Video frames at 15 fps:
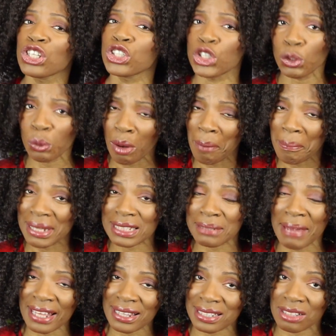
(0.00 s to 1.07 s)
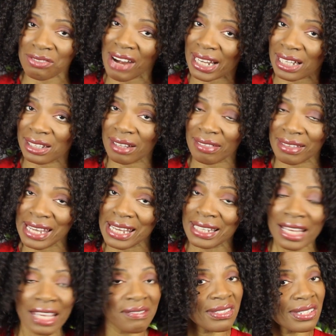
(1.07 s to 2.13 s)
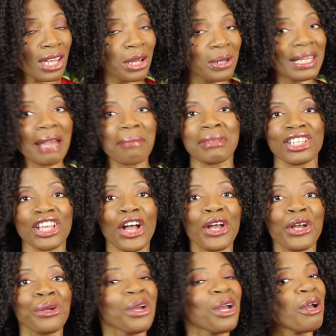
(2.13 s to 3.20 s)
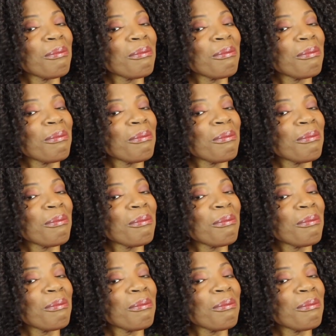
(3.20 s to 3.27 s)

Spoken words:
Do you want me to make this a regular thing? If so, let me know.